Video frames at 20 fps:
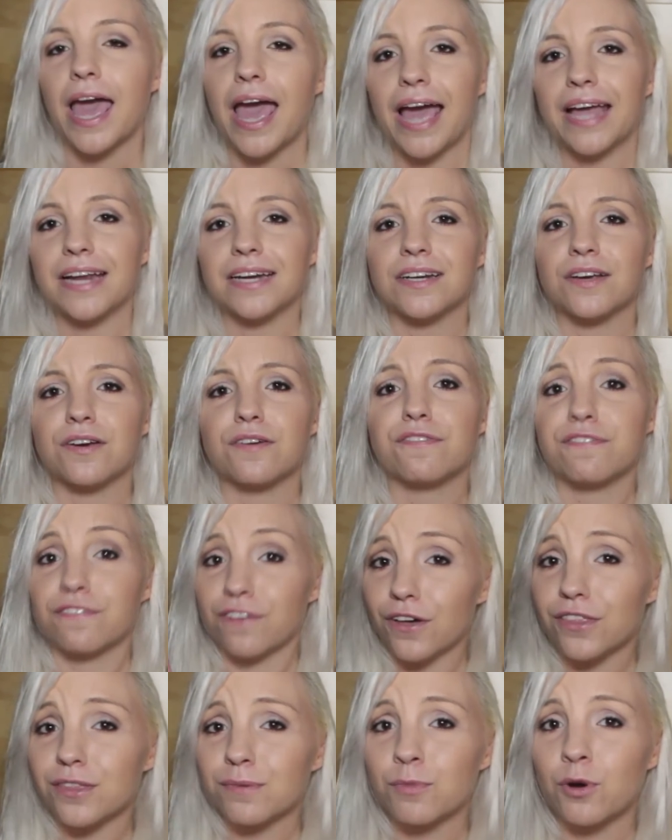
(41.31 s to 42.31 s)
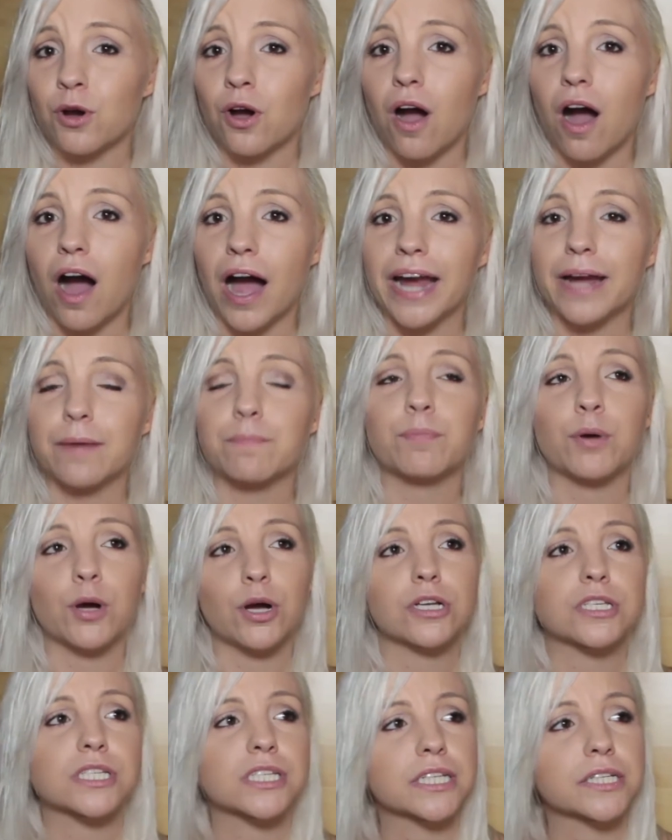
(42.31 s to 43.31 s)
And furthermore, I am
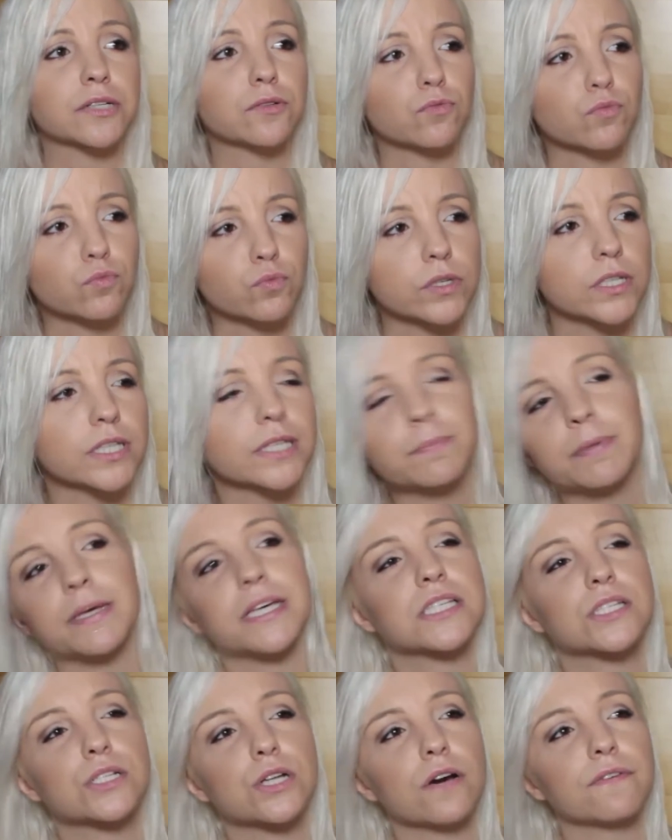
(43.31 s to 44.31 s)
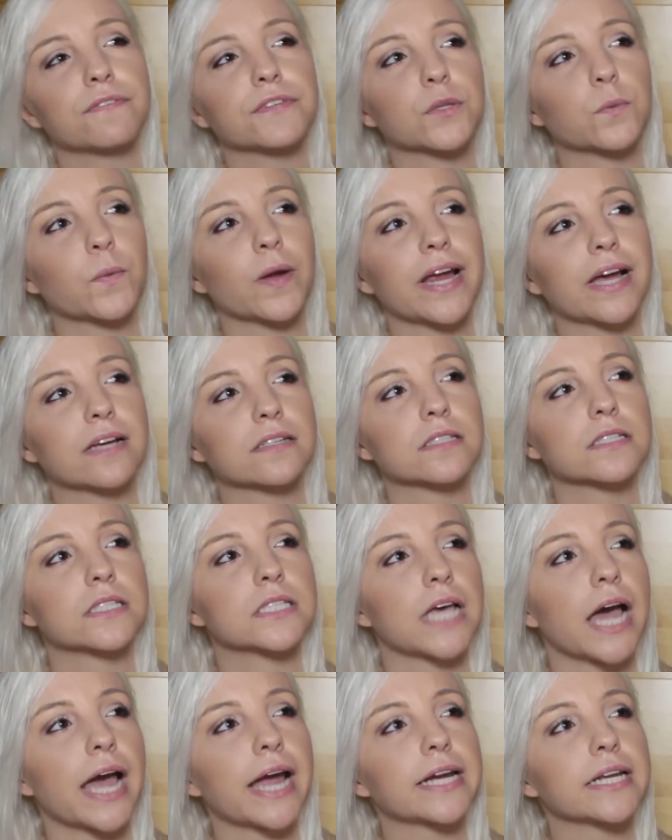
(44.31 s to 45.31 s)
personally really pissed off at the way our
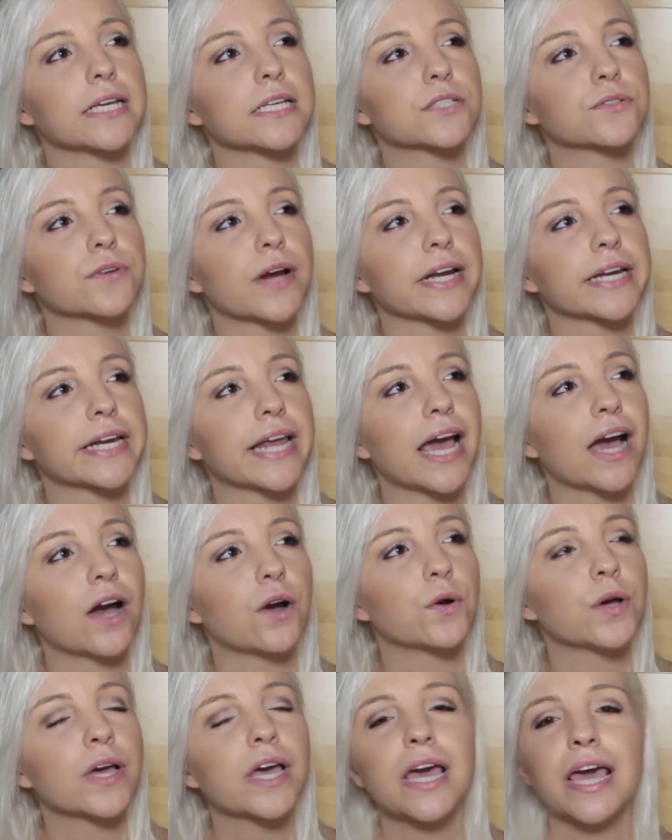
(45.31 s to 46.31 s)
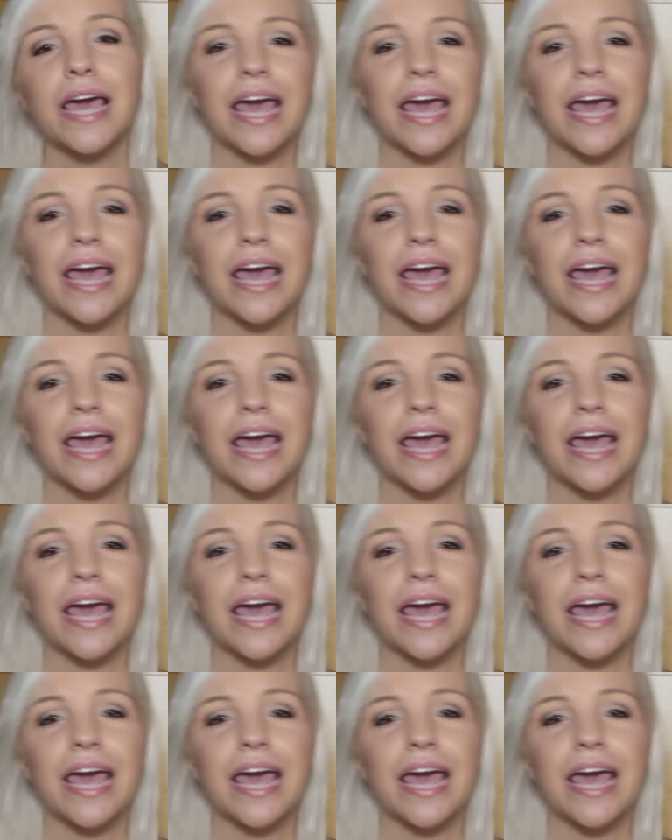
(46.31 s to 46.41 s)
society is right now.